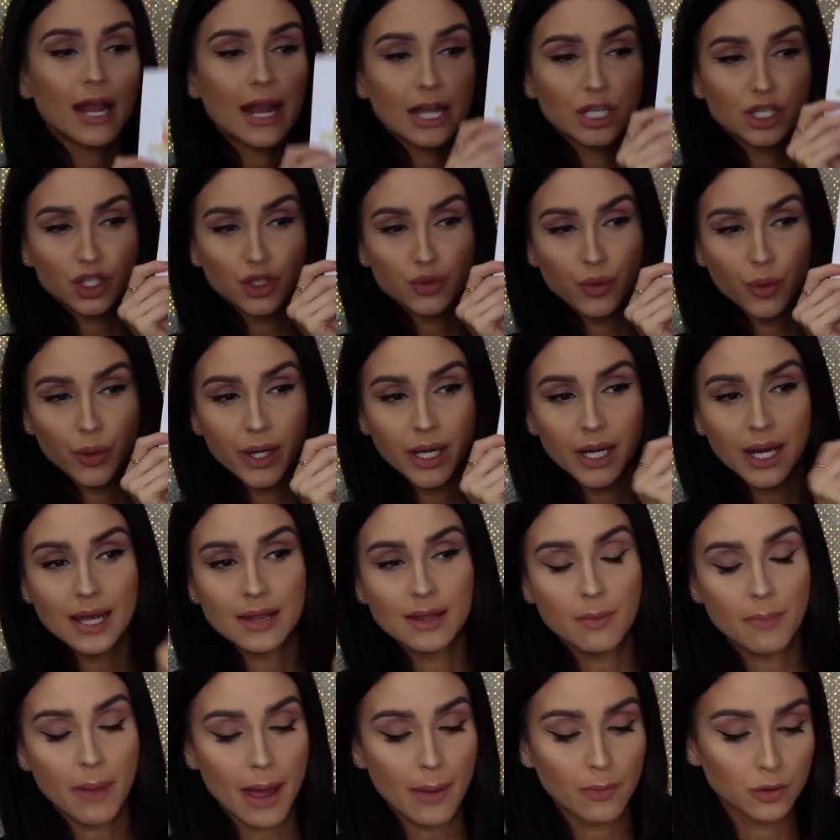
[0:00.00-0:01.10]
and I just wrote it in
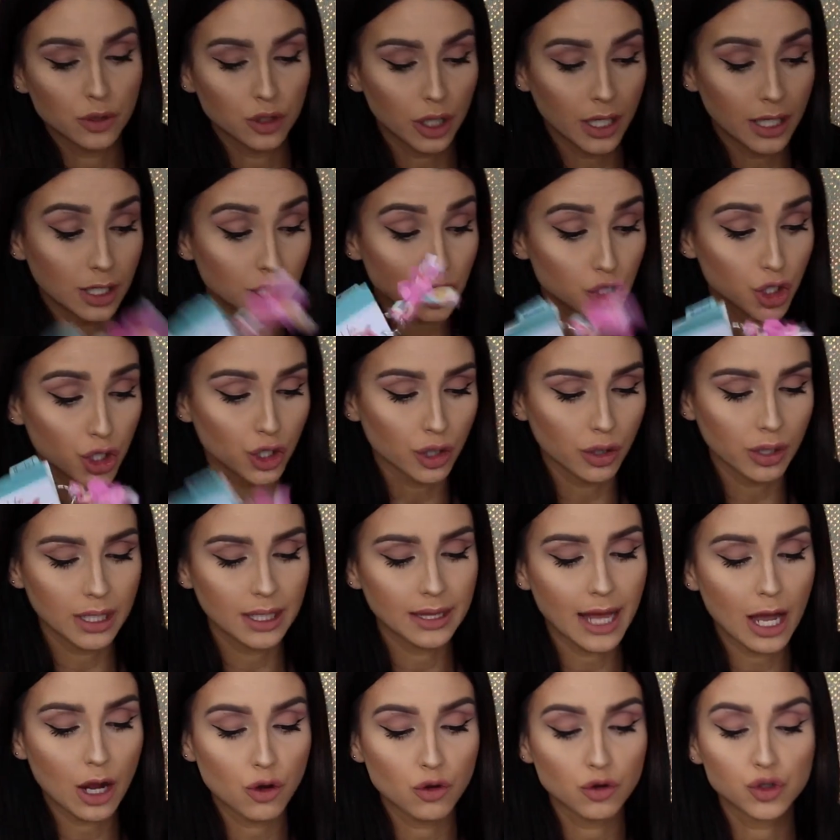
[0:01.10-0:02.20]
the Bible, in the
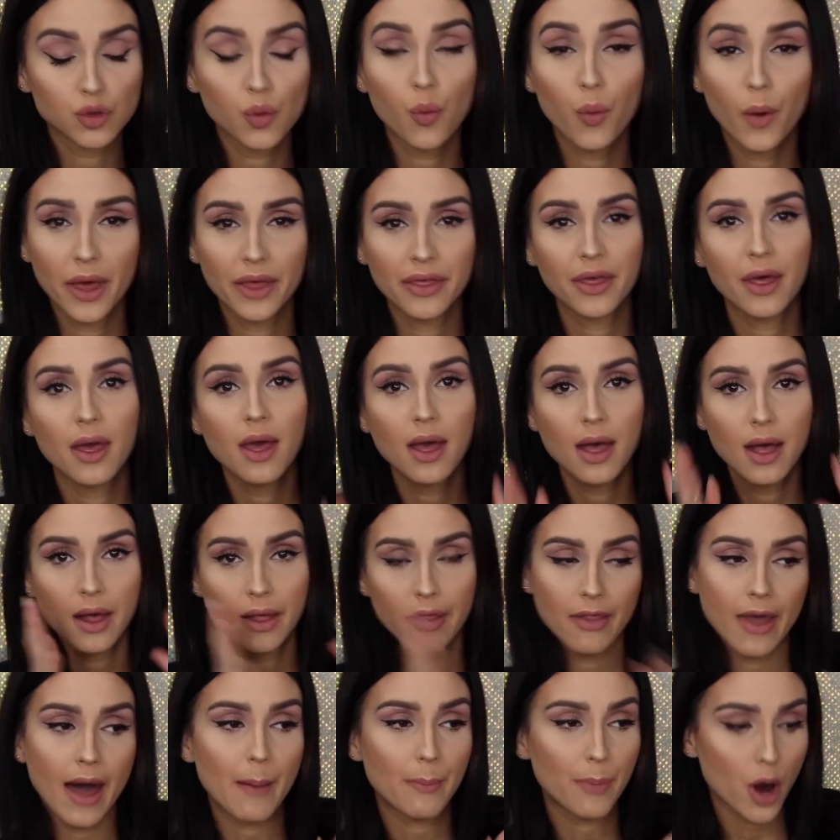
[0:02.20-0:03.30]
journaling that goes with
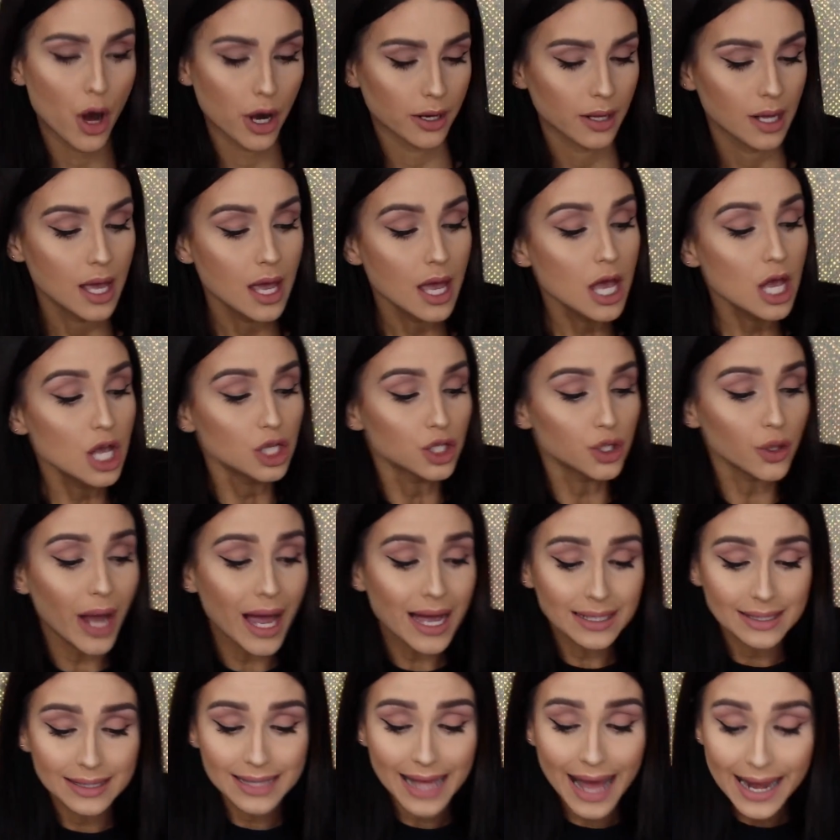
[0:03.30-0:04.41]
that part. So
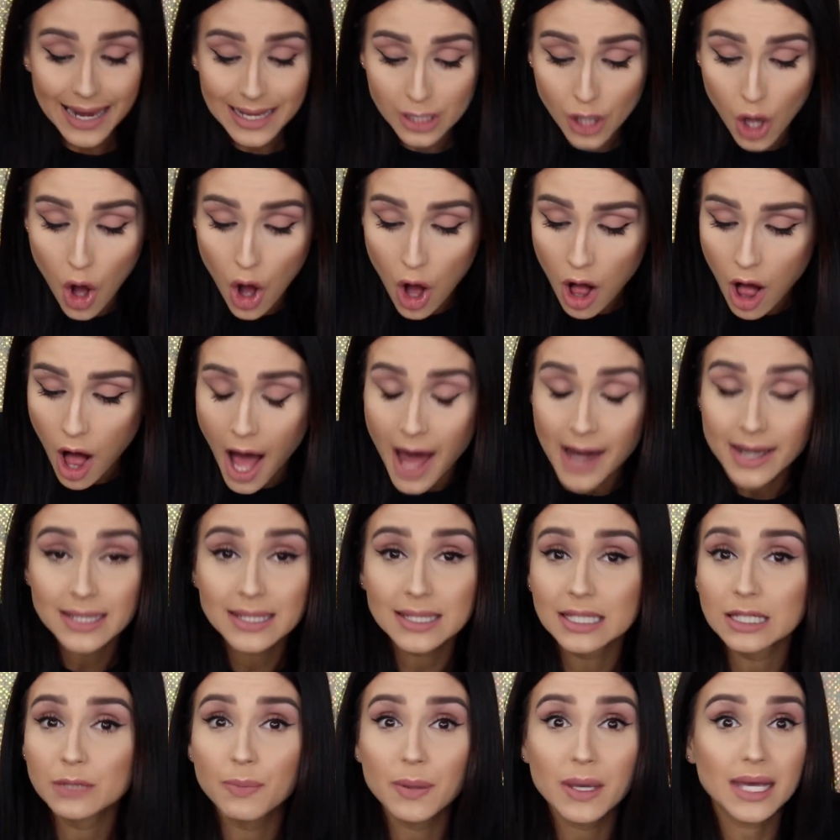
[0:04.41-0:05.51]
guys, that is all,
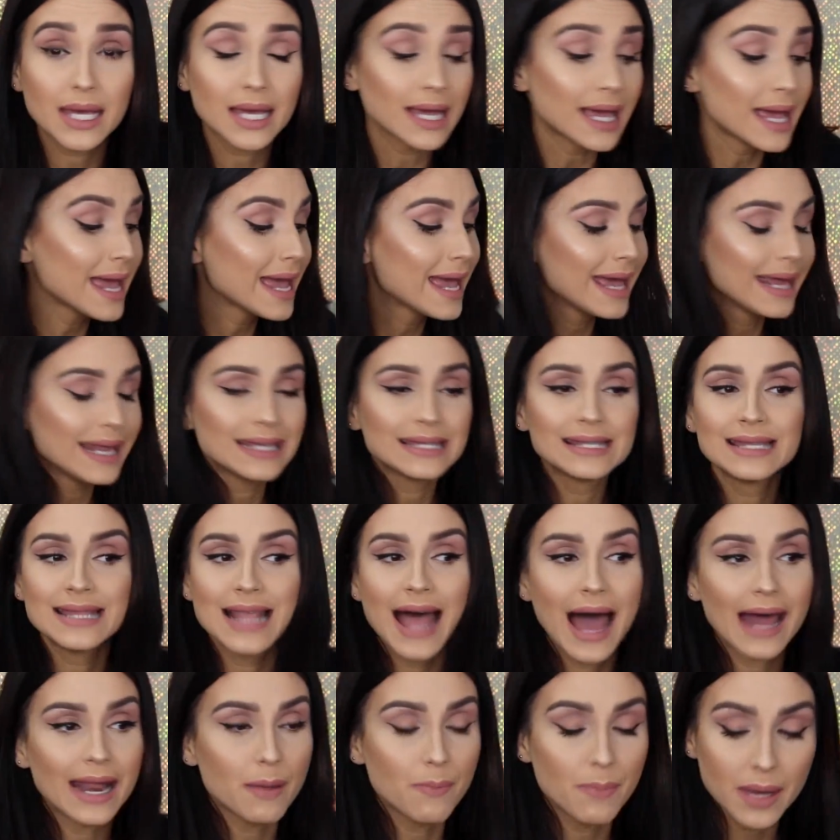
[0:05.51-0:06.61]
honestly speaking. It is
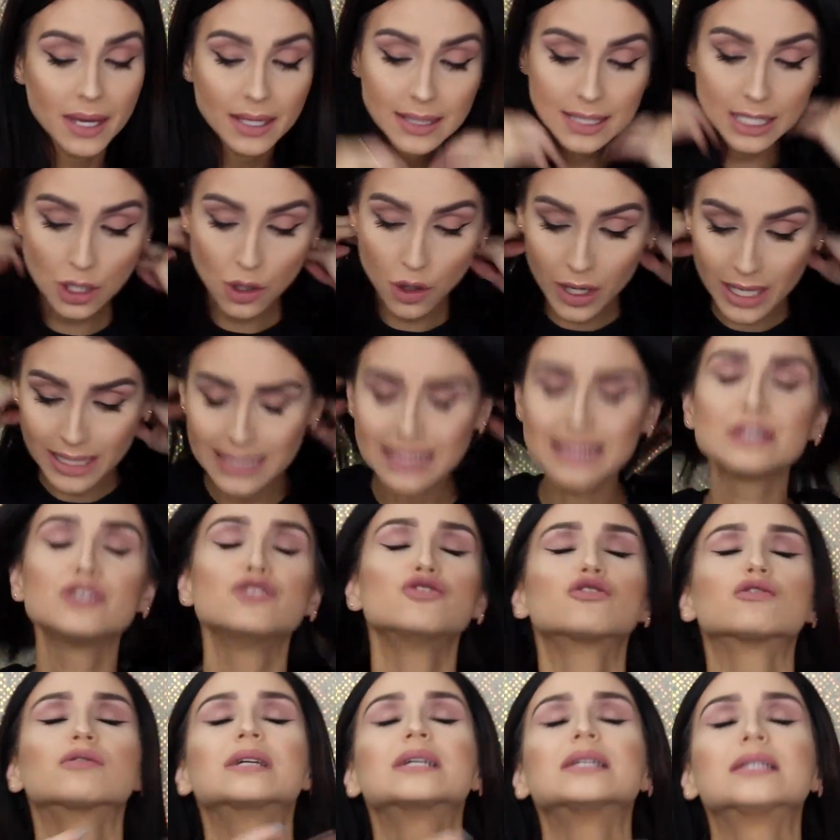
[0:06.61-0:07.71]
not a big deal. It's,
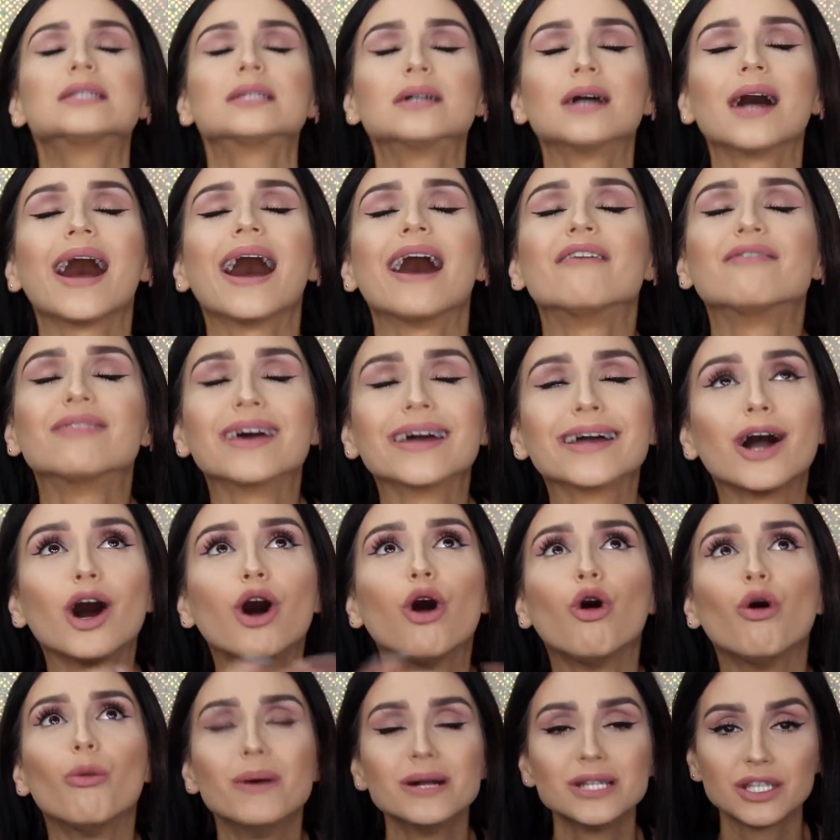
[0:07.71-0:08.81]
you don't need to have like a
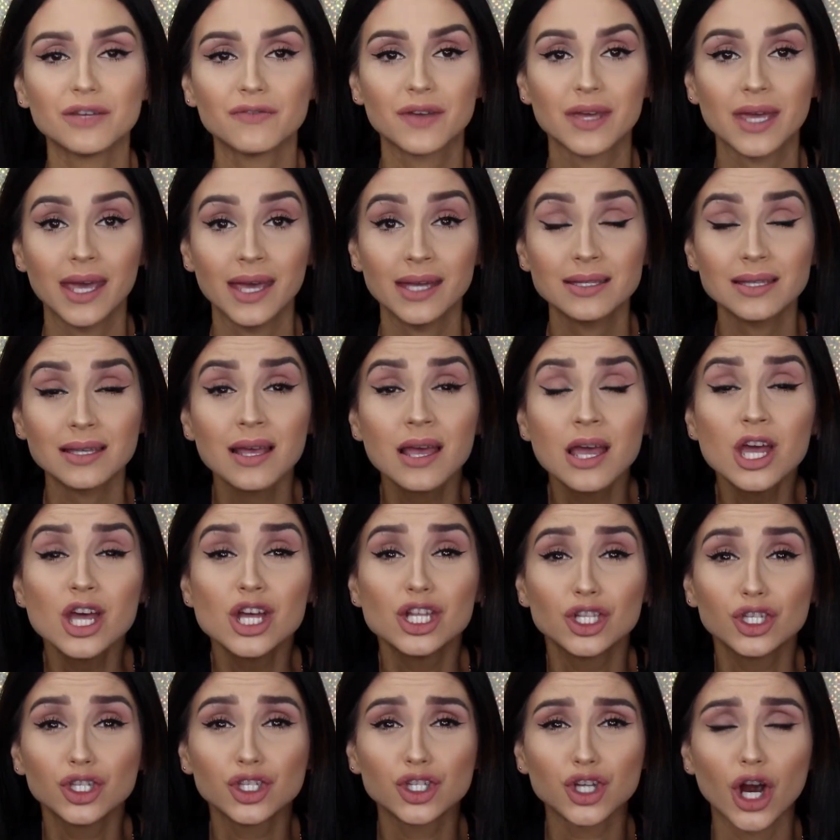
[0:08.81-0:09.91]
whole bunch of kits
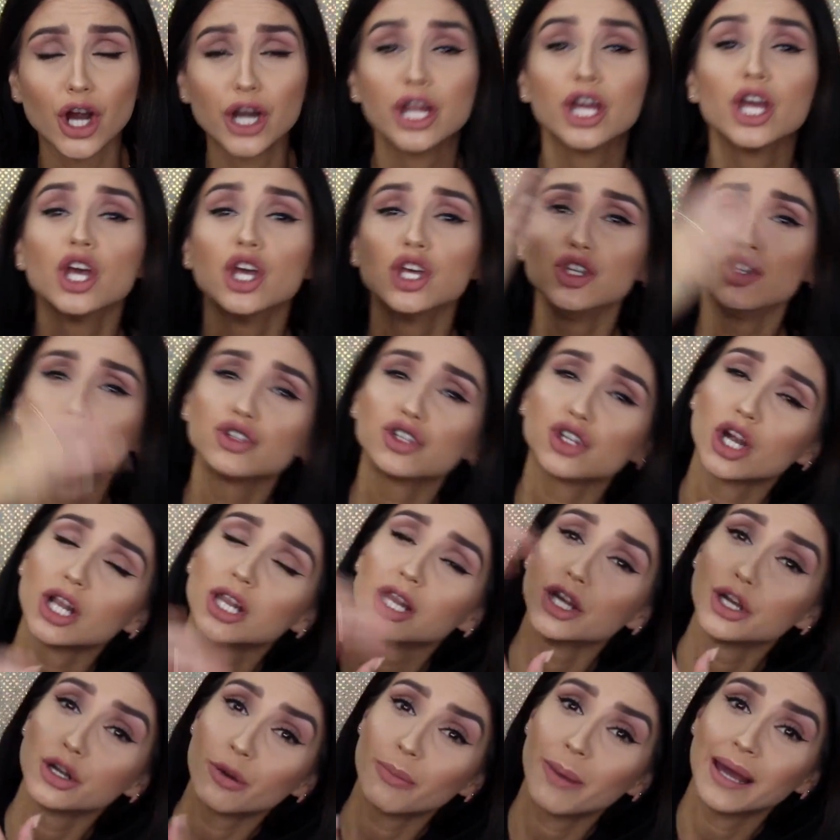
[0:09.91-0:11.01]
to start. You start
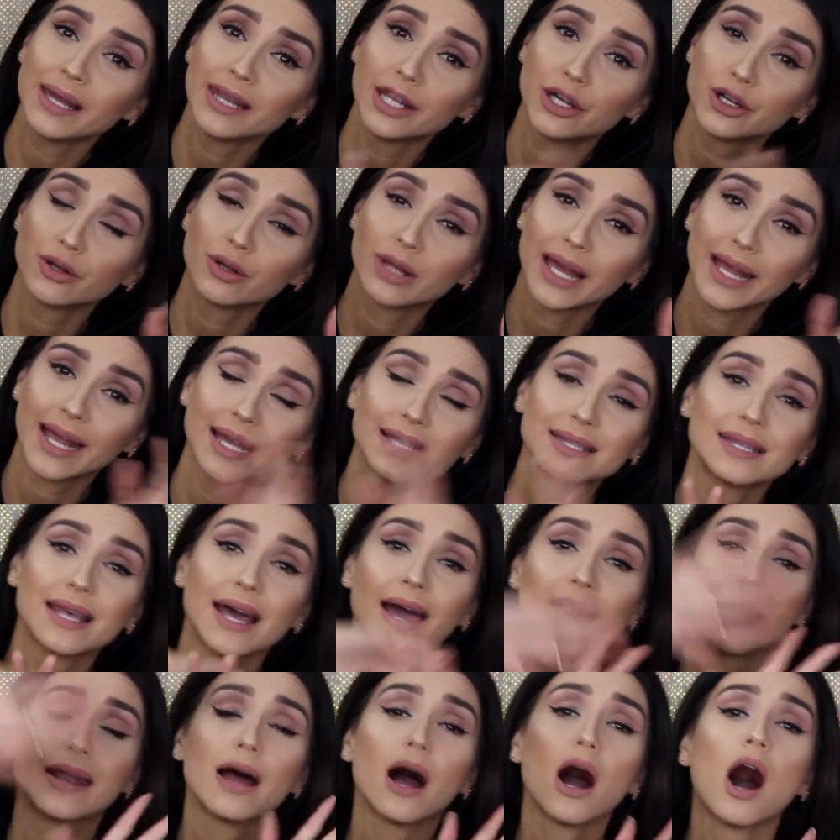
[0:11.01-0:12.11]
little by little, like I
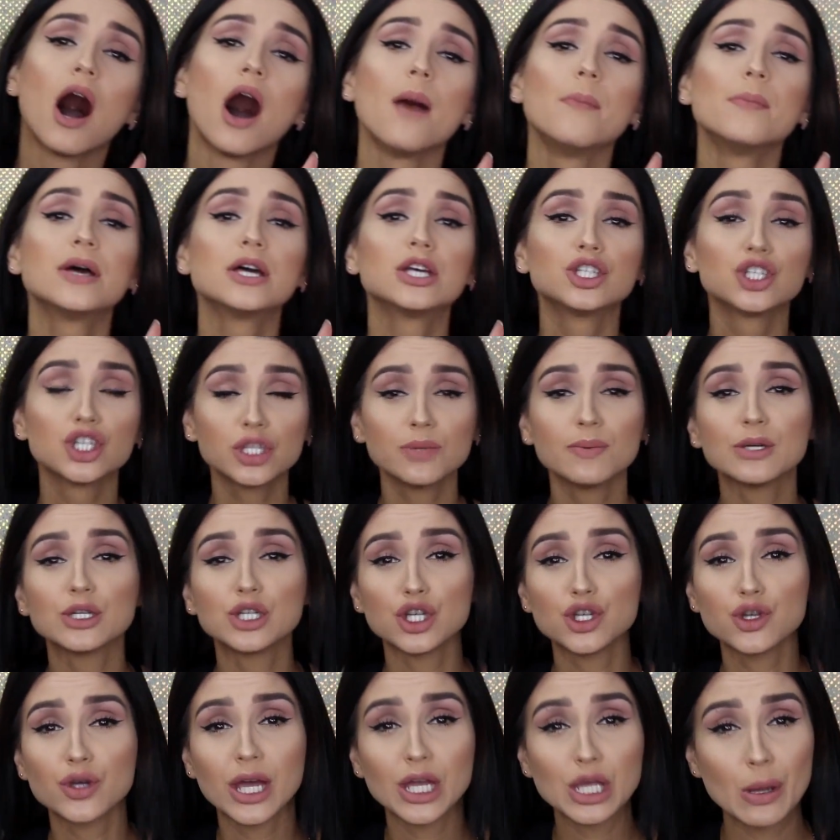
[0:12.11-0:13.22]
said. Um, just make
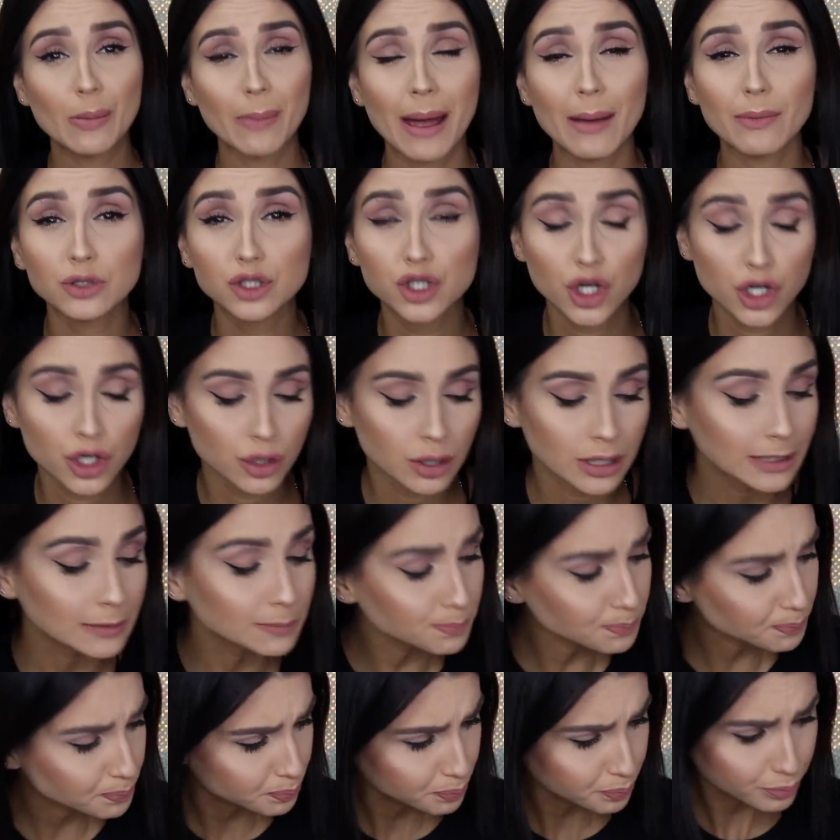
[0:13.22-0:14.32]
sure you get your Bible journaling.